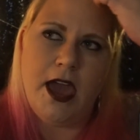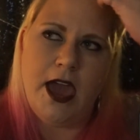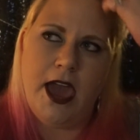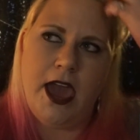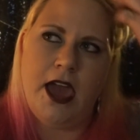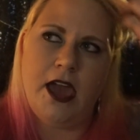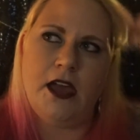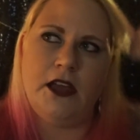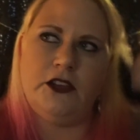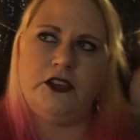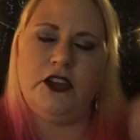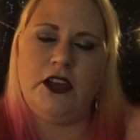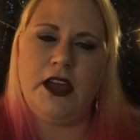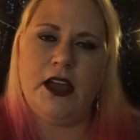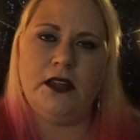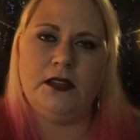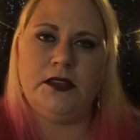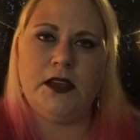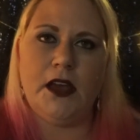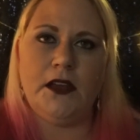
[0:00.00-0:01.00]
and she
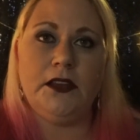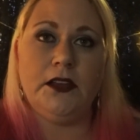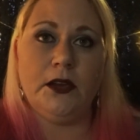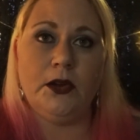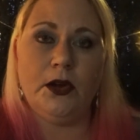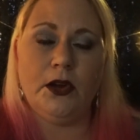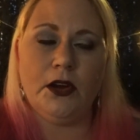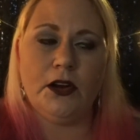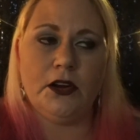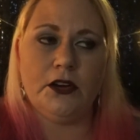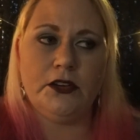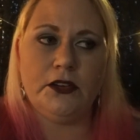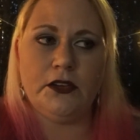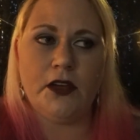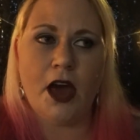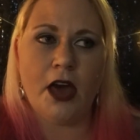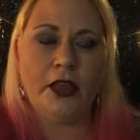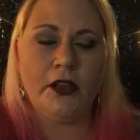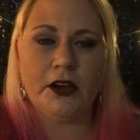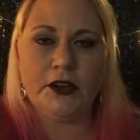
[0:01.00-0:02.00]
had said to her
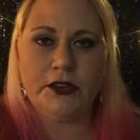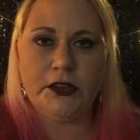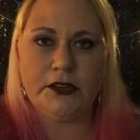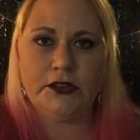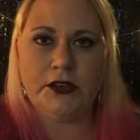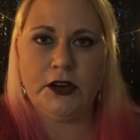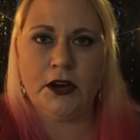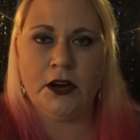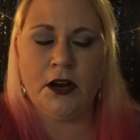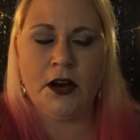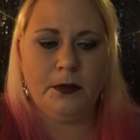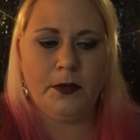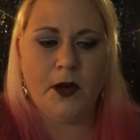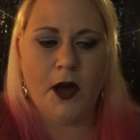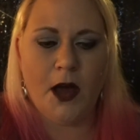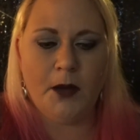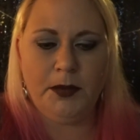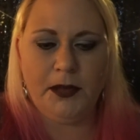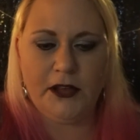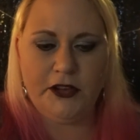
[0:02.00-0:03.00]
other sister,
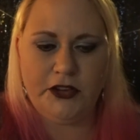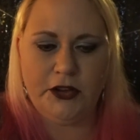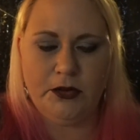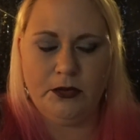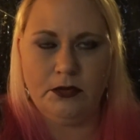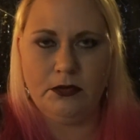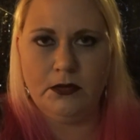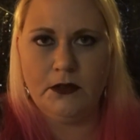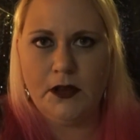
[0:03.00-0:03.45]
"God bless you."